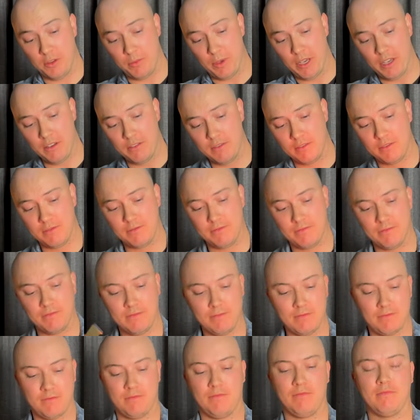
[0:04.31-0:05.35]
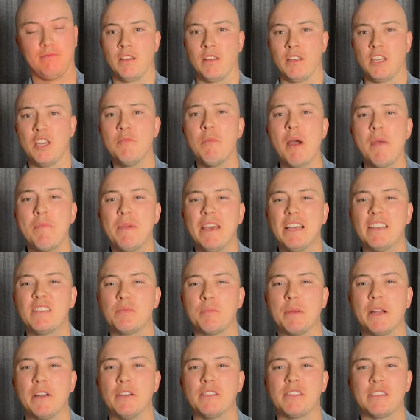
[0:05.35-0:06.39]
be? You might be
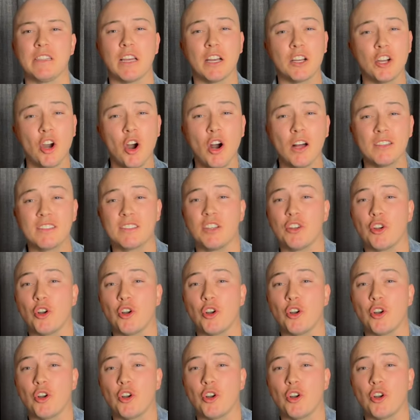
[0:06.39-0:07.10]
experiencing a constant